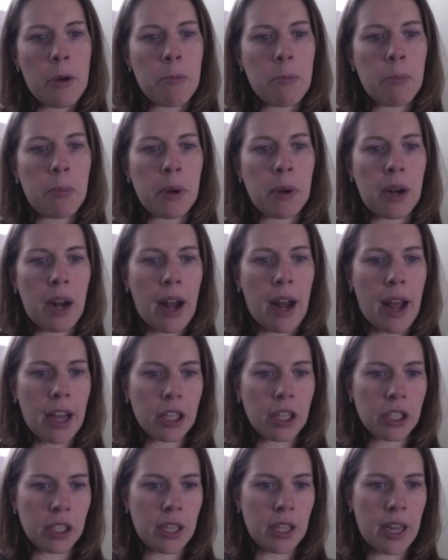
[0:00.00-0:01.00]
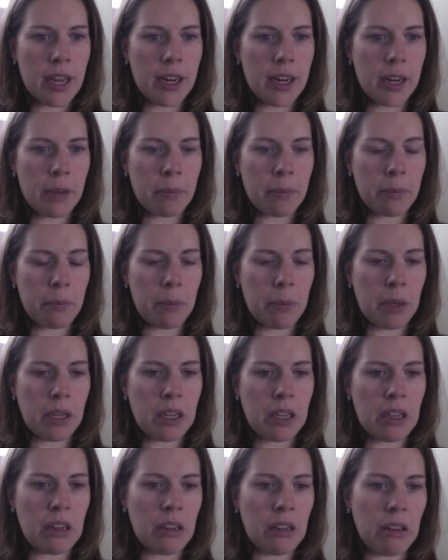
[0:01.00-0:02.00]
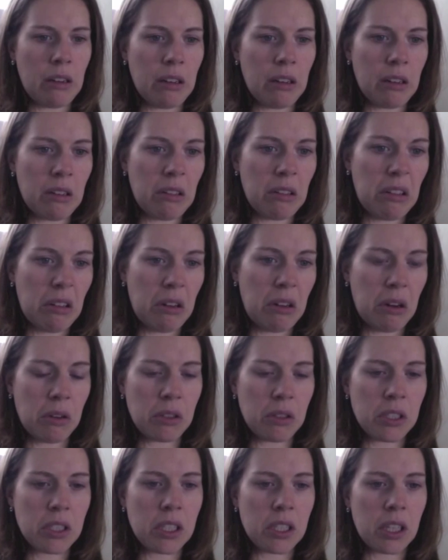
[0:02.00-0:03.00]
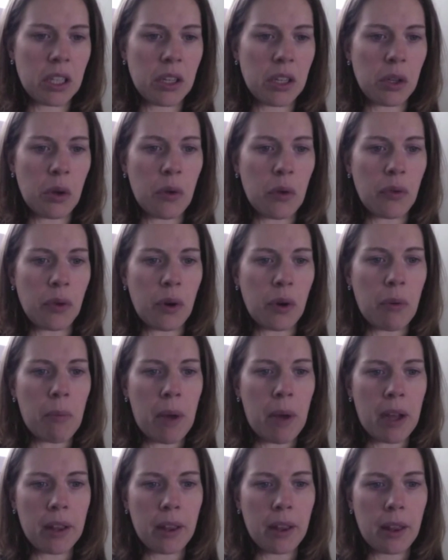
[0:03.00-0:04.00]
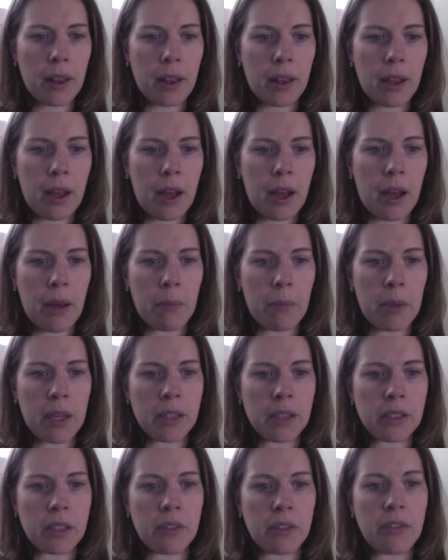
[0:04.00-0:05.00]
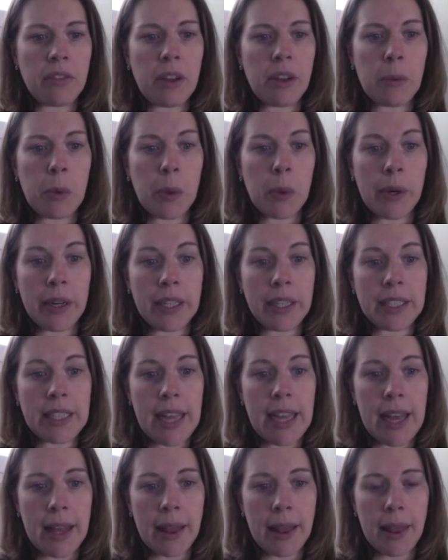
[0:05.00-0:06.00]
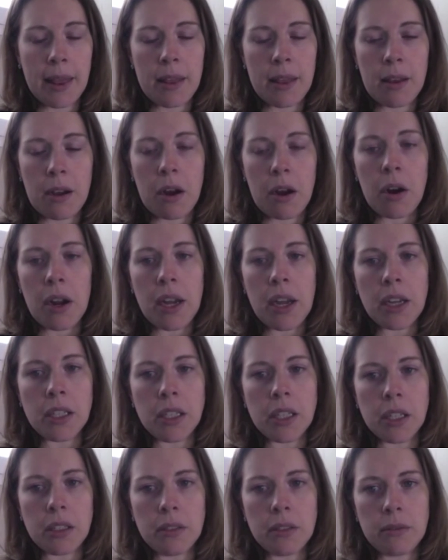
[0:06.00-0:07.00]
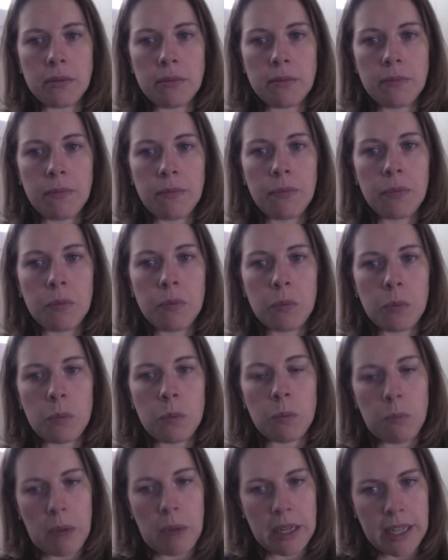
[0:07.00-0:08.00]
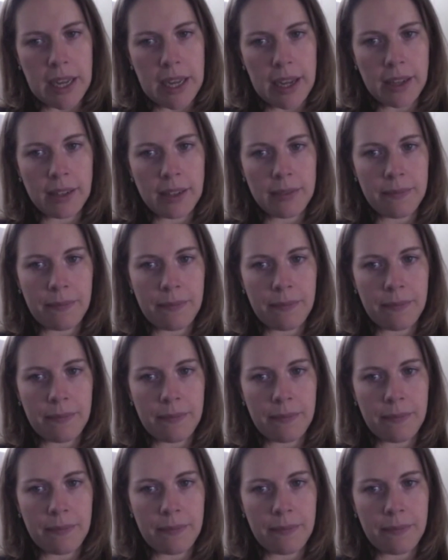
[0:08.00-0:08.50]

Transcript: but it actually ended up being, just a little over a month, because on February 10th, our agent, my dad,